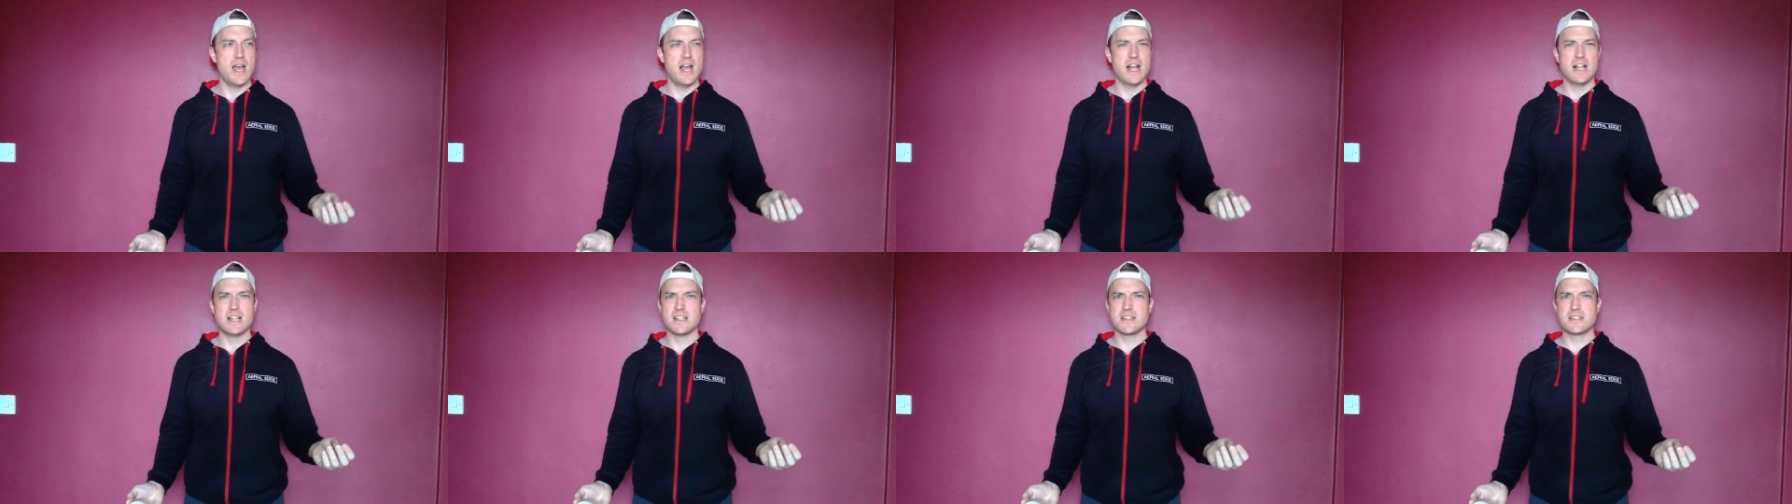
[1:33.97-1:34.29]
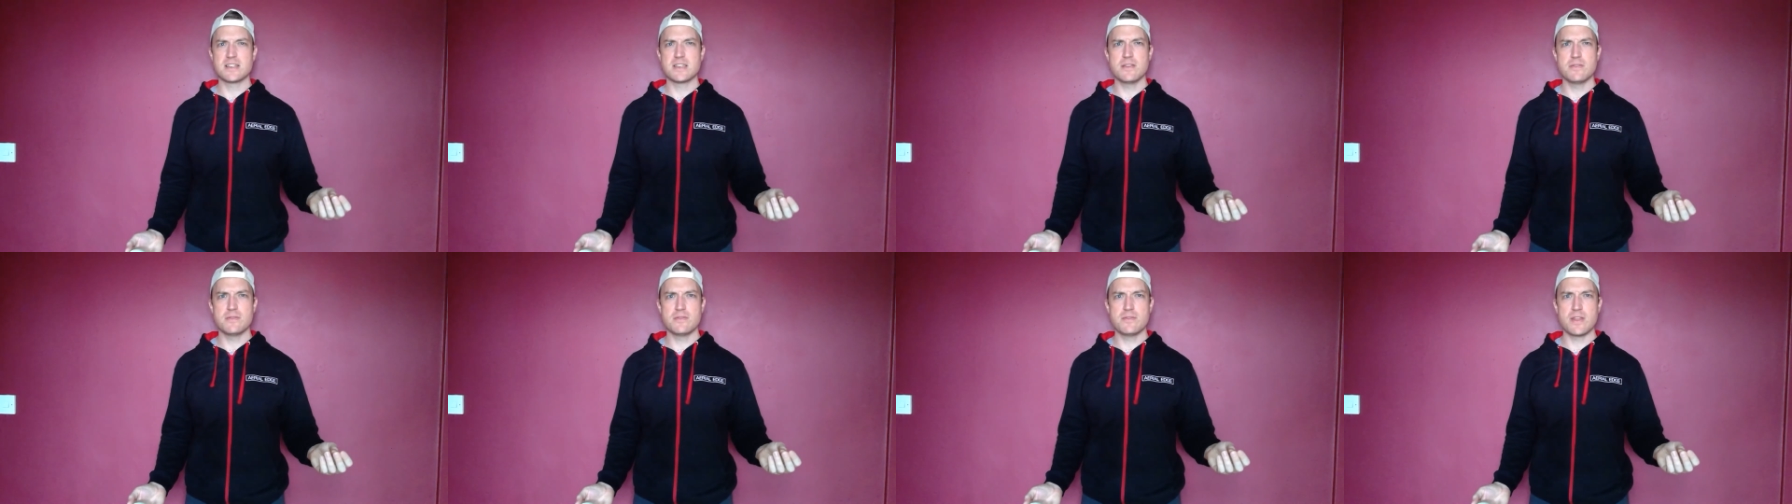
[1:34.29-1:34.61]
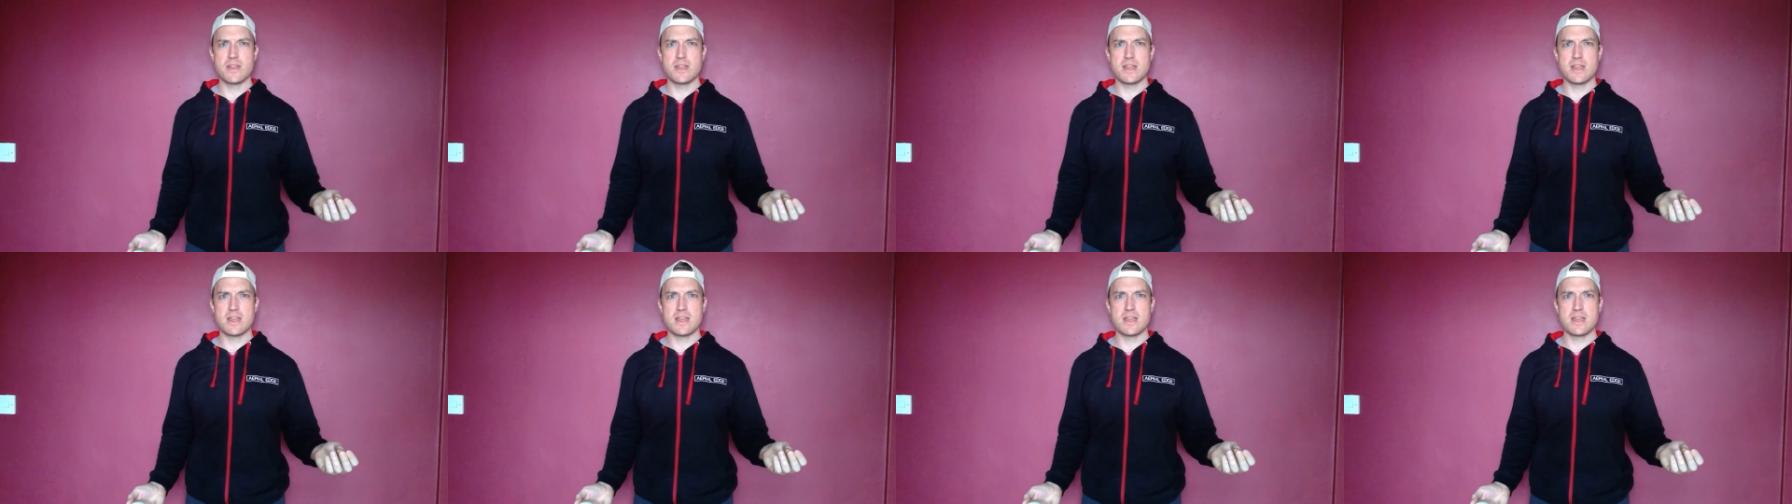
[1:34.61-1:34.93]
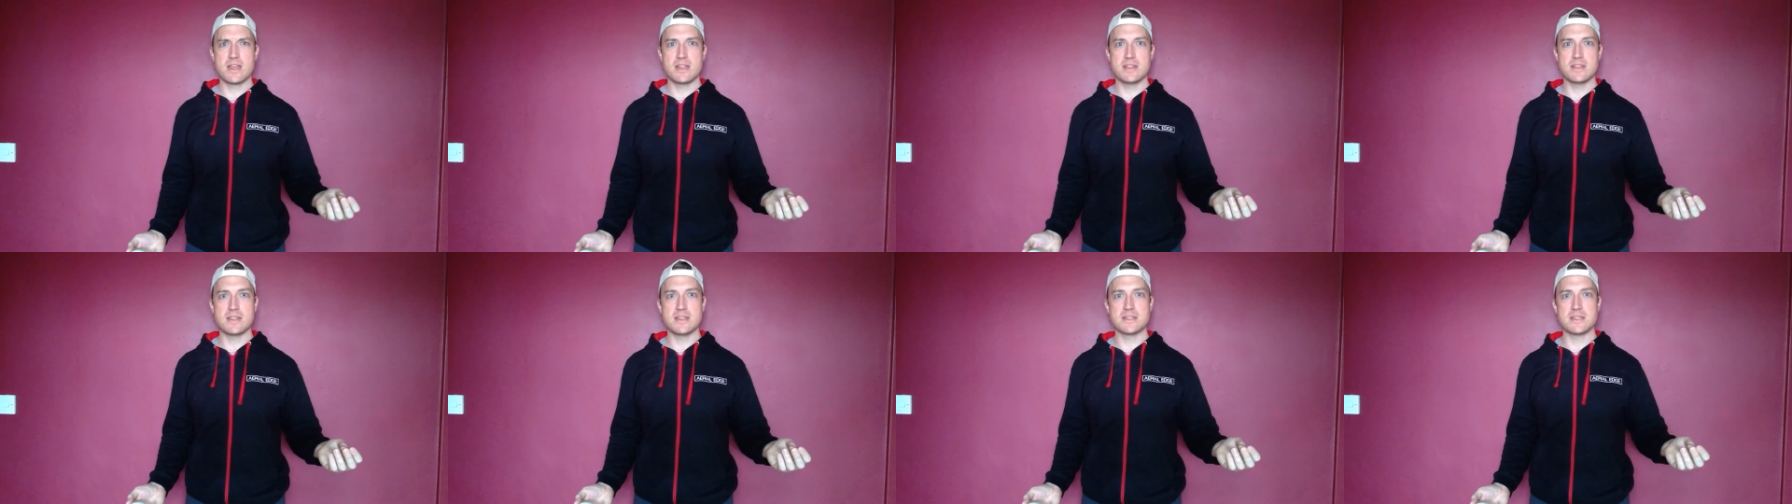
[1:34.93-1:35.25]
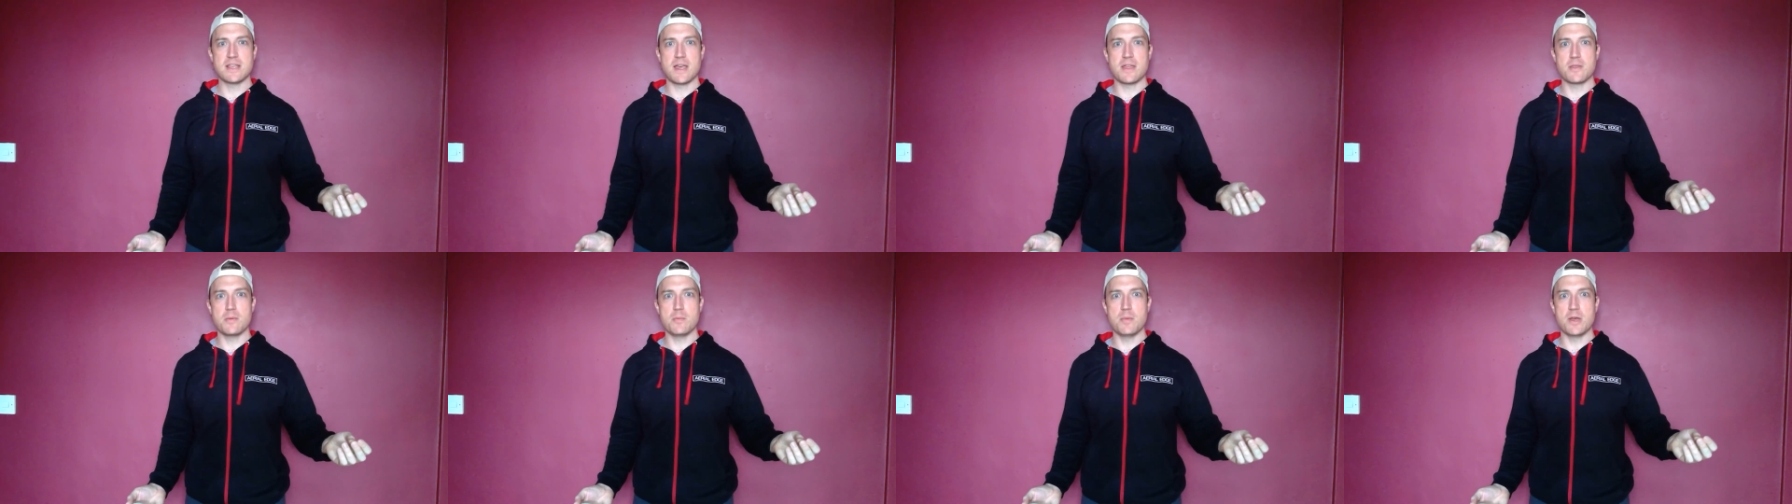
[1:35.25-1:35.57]
Let's give this
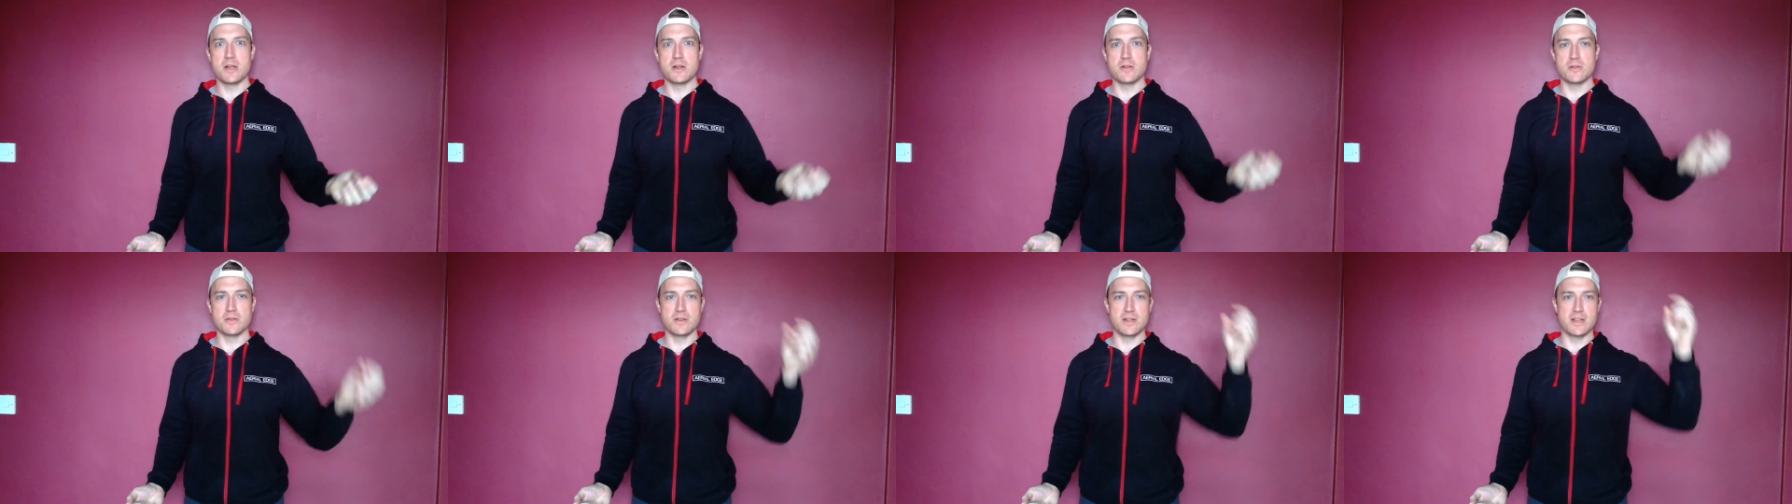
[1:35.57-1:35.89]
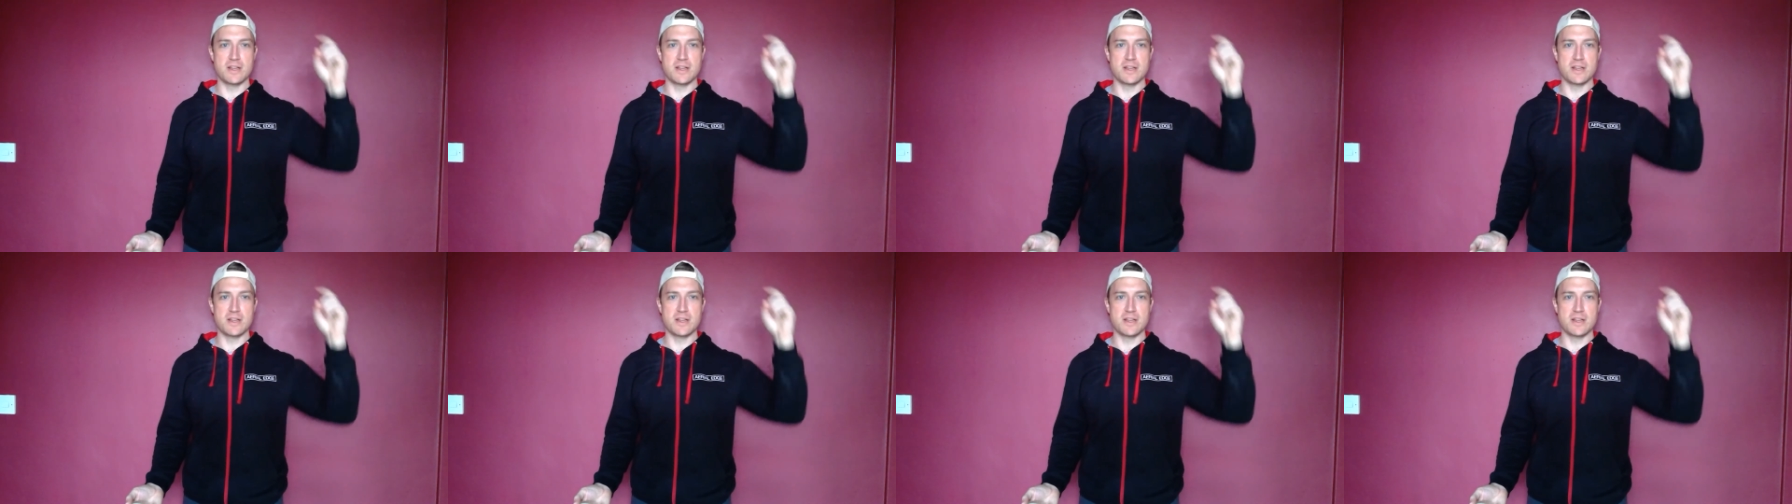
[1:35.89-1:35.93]
other bell